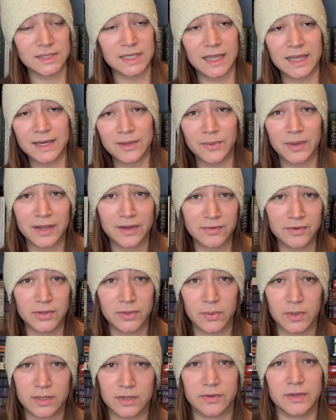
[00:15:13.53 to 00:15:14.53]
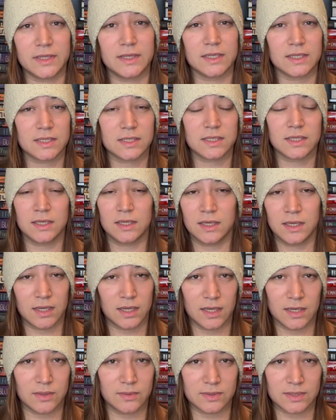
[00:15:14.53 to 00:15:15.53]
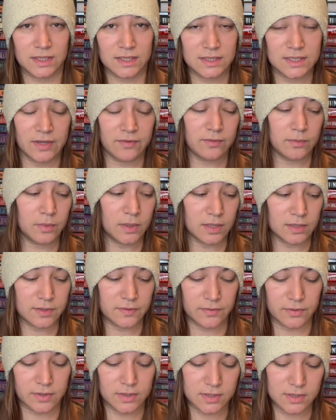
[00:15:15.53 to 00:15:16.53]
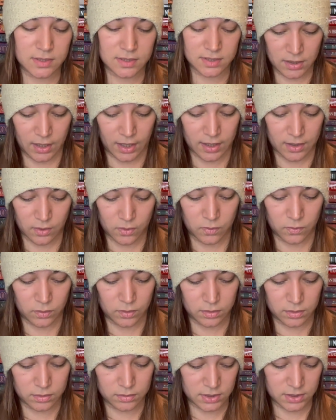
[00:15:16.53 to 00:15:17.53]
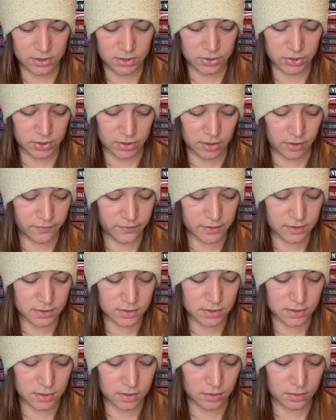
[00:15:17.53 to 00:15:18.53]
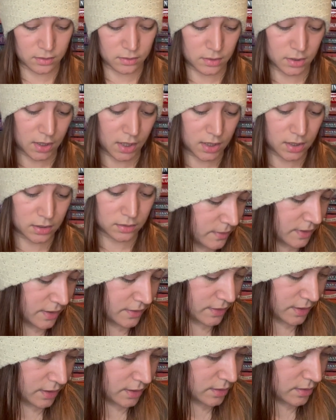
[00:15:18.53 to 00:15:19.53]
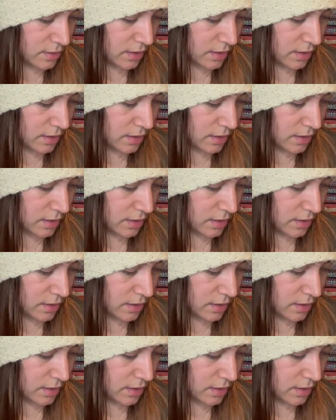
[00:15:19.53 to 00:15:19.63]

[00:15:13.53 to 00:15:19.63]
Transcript: Anyway, I really want to read this, and it was like $7 for this kind of cool edition of it, so I got it. And then